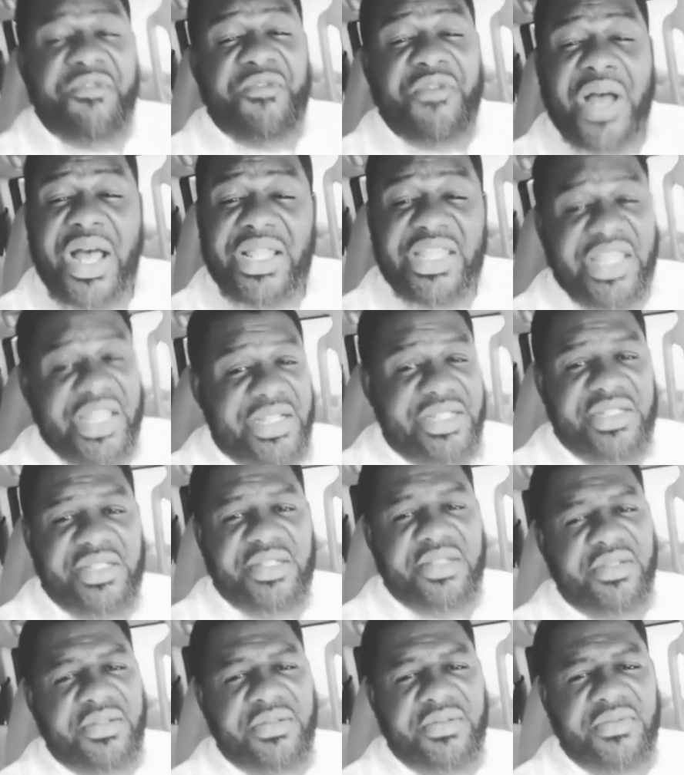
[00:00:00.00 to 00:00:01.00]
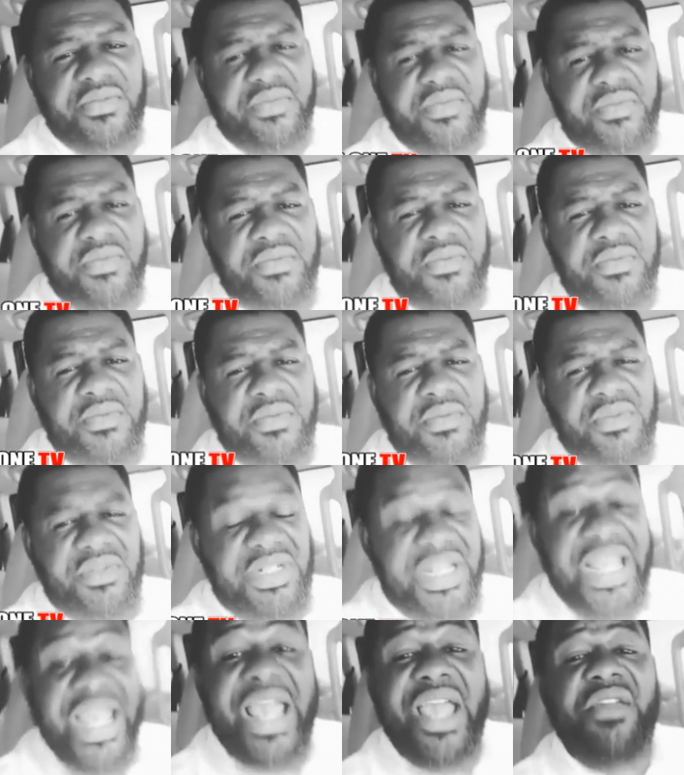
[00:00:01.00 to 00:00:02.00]
Because I be honestly, yeah,
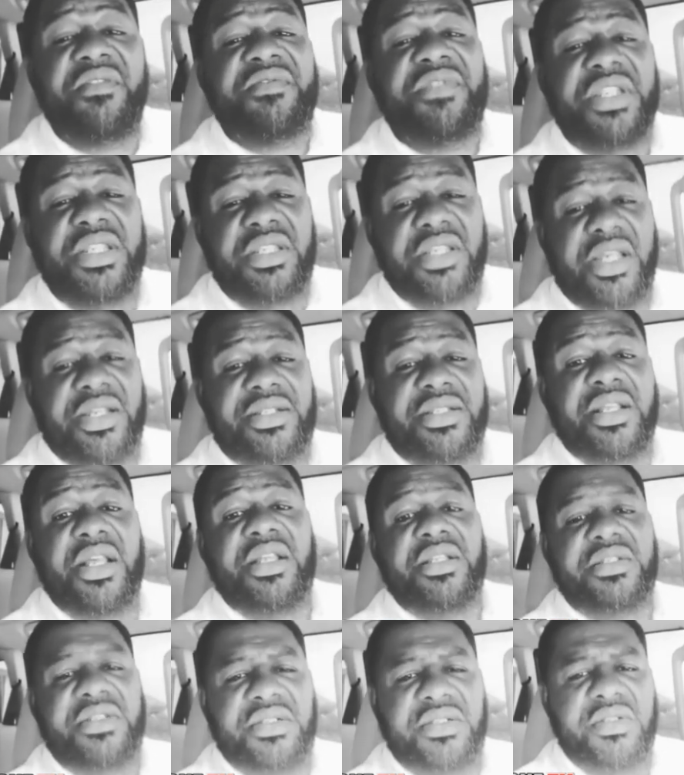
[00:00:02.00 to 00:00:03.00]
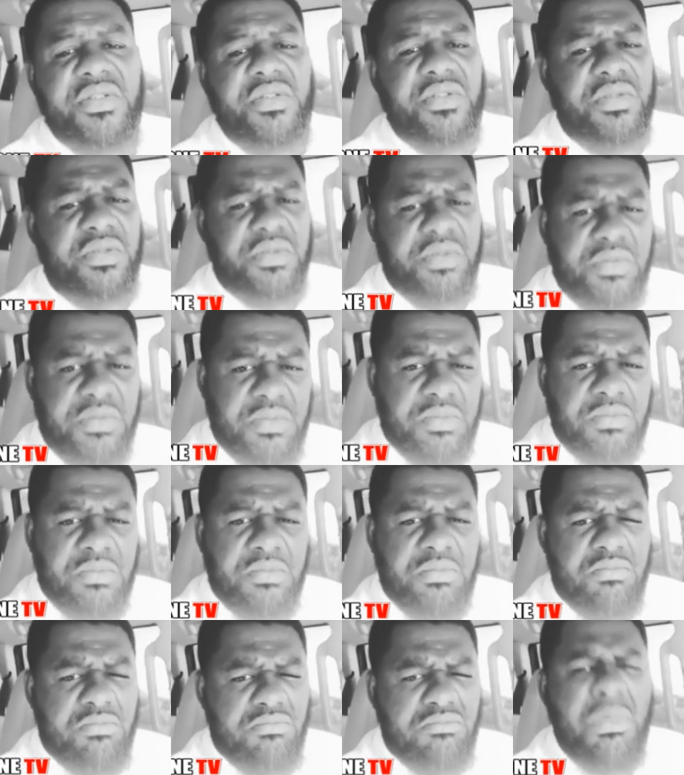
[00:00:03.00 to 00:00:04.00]
me SMC and Ochina, na
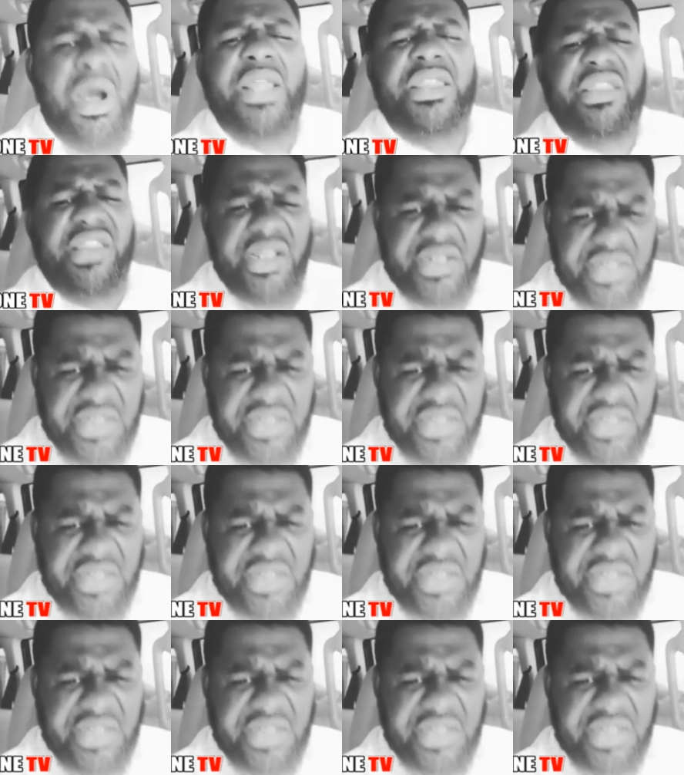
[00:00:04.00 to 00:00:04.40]
me refi.